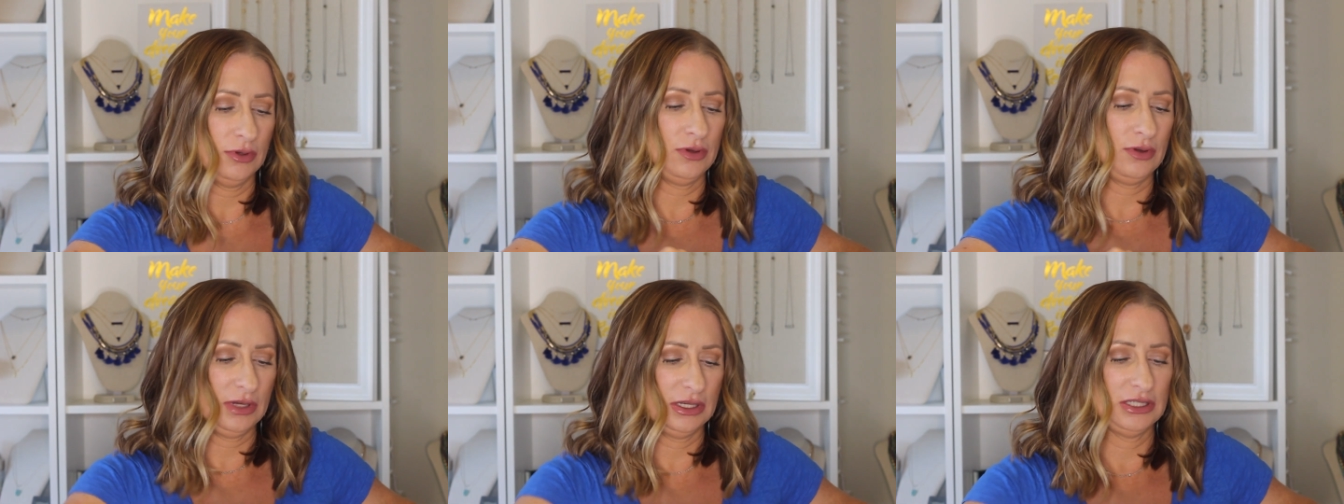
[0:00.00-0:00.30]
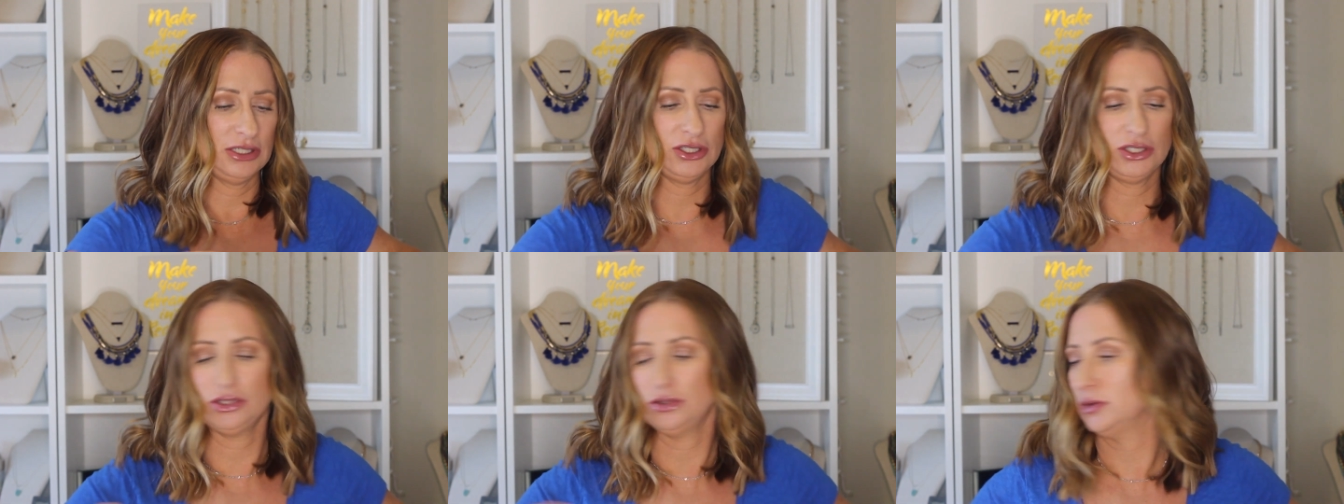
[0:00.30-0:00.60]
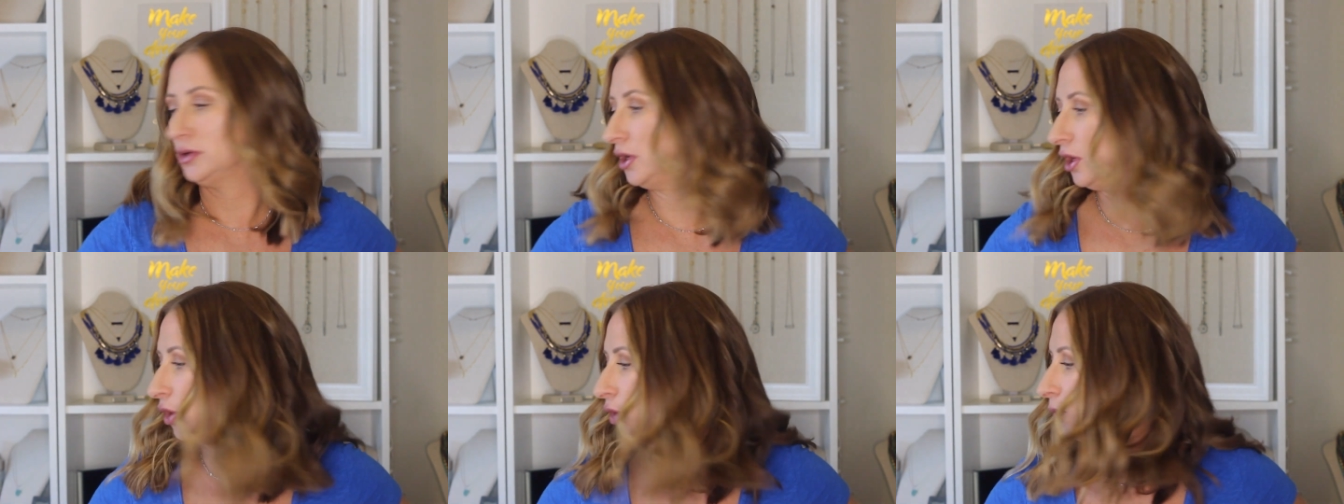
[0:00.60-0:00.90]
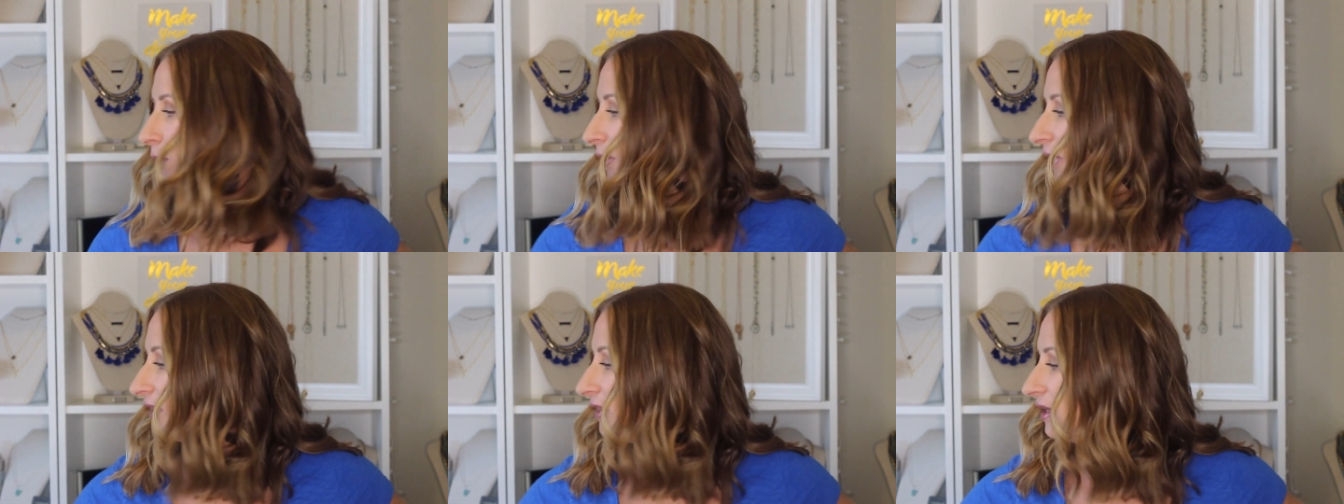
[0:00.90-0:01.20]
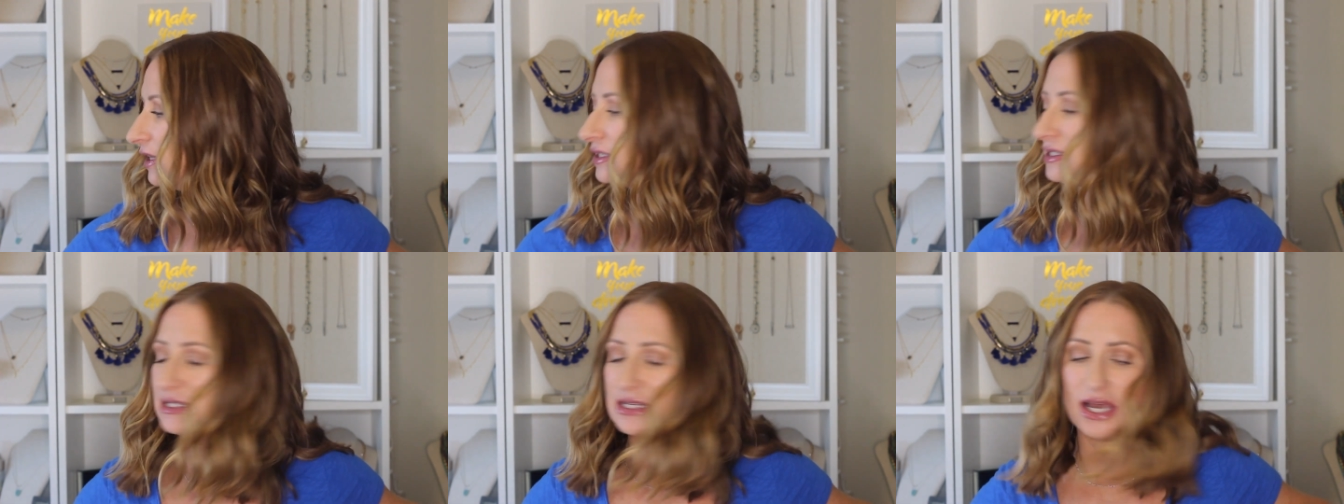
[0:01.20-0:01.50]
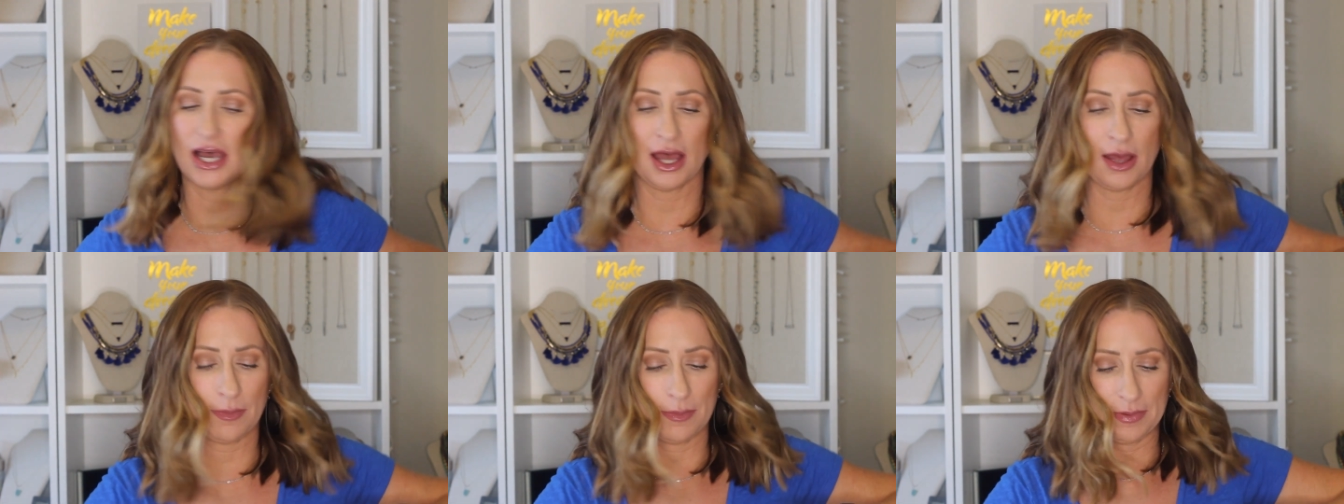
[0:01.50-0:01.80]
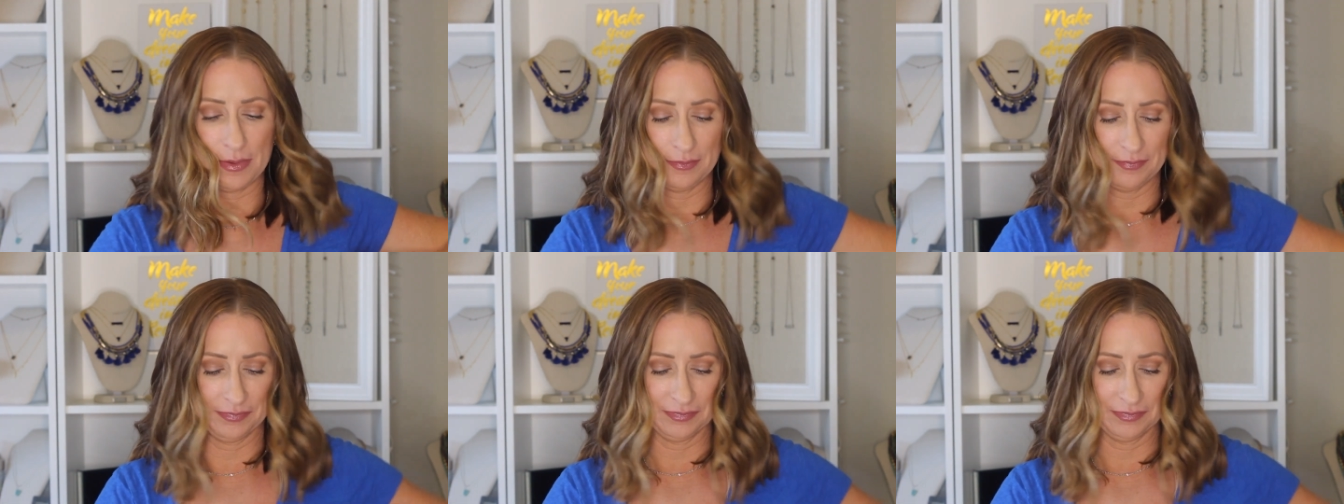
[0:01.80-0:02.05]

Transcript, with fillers: going to open this up.